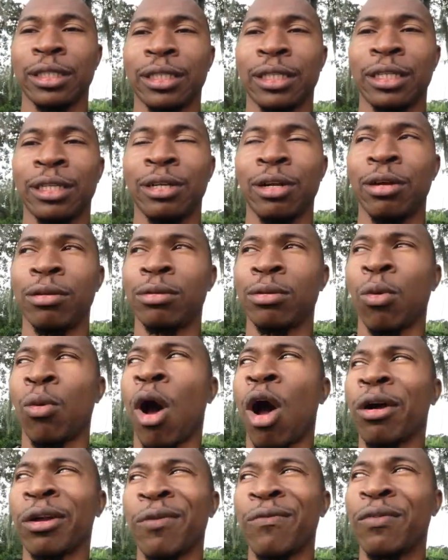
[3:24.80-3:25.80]
you know,
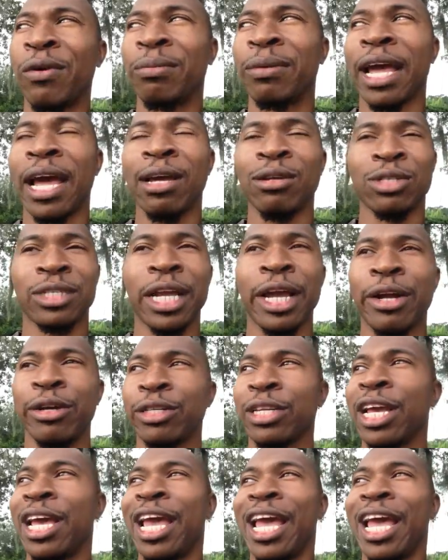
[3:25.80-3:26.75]
walking from downstairs.